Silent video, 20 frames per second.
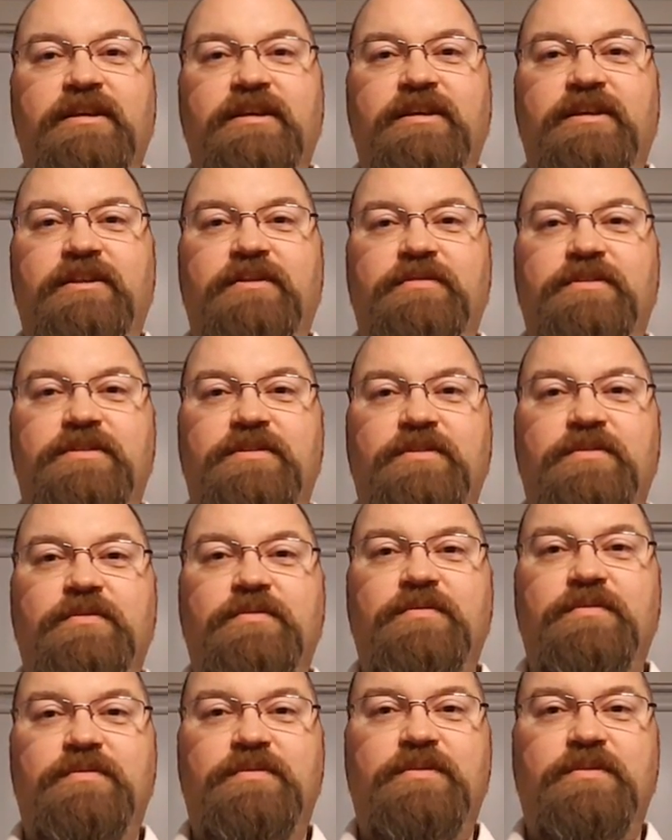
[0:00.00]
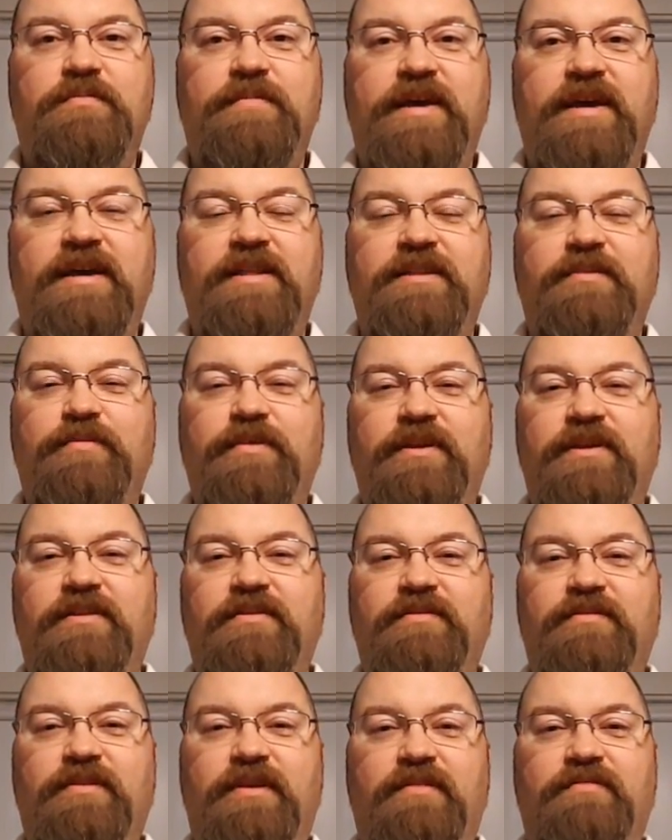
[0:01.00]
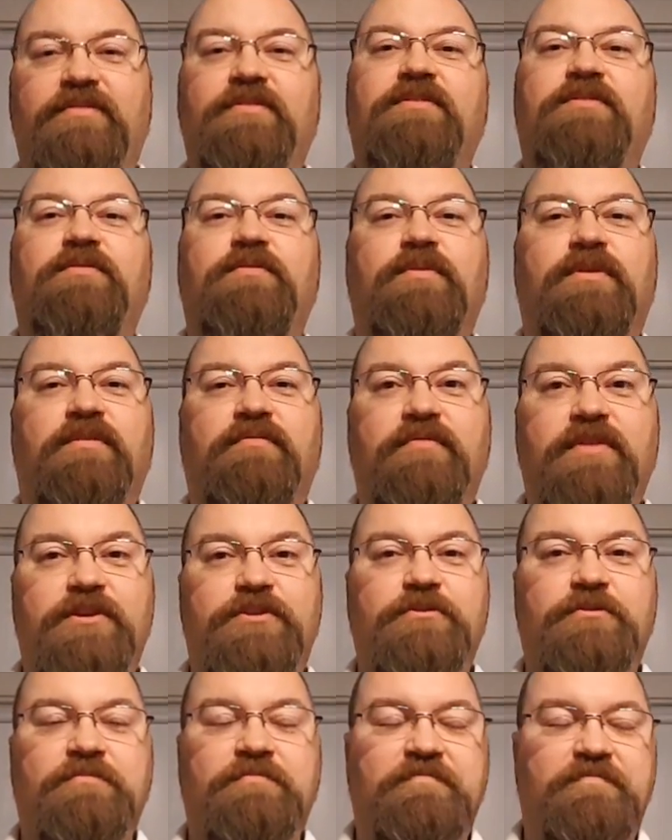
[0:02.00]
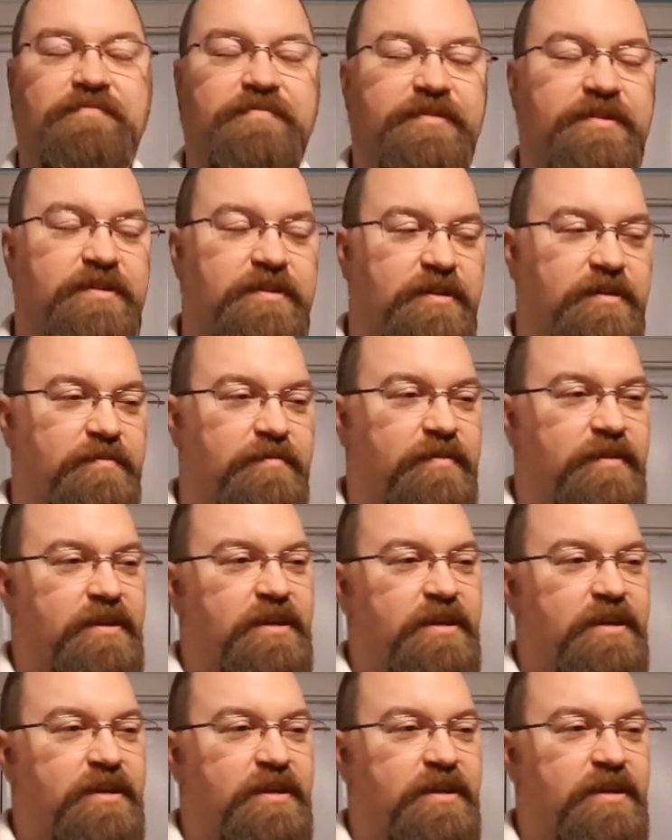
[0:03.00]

you know, is so so bad that we have to do a confession? So,